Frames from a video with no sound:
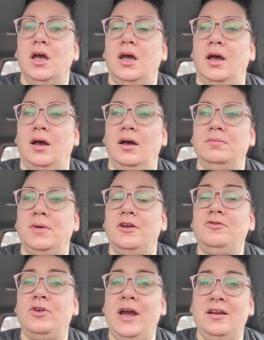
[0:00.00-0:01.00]
um,
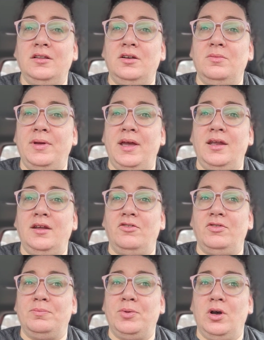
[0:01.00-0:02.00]
I've read a little bit
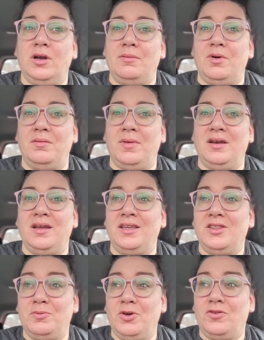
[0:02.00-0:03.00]
of the book. I'm on my
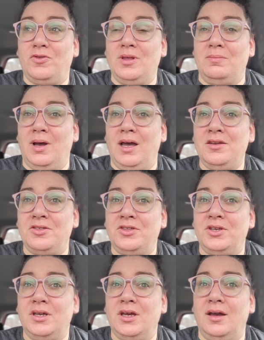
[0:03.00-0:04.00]
ninth book for the month.
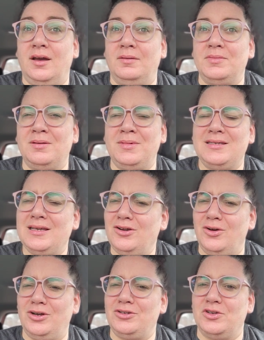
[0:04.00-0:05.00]
Um, somebody said,
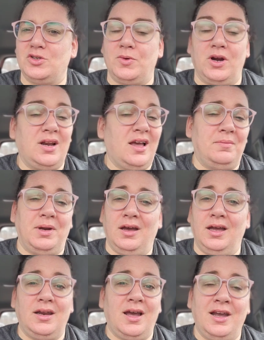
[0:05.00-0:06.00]
"Oh, you're so smart." I'm
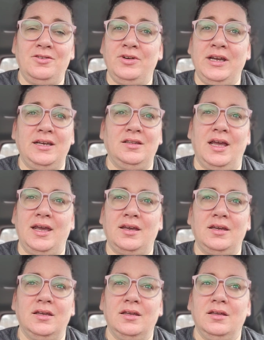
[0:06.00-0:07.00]
not. I read
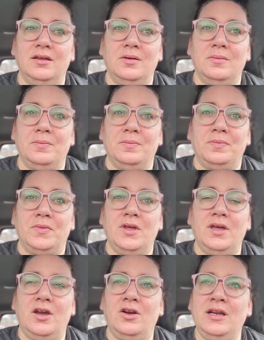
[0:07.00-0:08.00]
like uh,
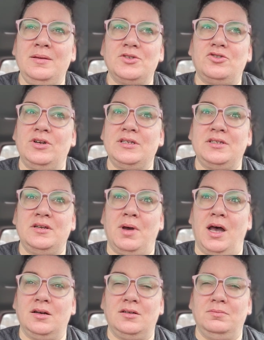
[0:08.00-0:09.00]
her name is Kiersten
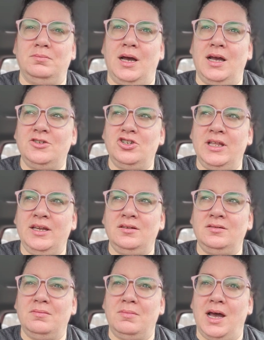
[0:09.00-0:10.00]
Mod
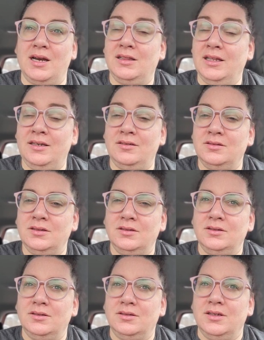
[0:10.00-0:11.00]
Modglin. Modglin.
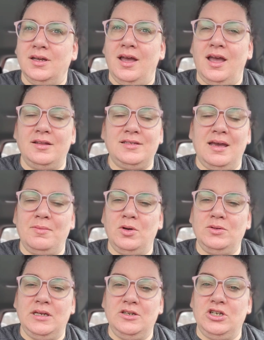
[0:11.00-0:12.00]
It's M O
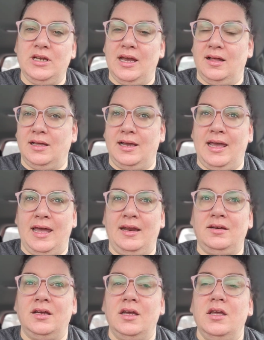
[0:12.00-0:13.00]
D G L I
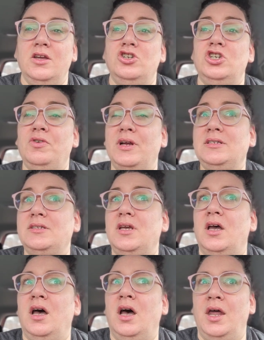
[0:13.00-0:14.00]
N. She writes a
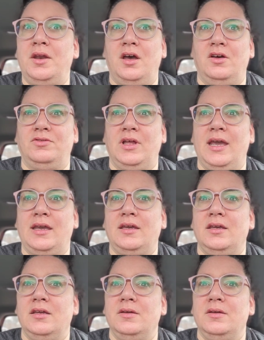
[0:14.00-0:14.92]
ton of like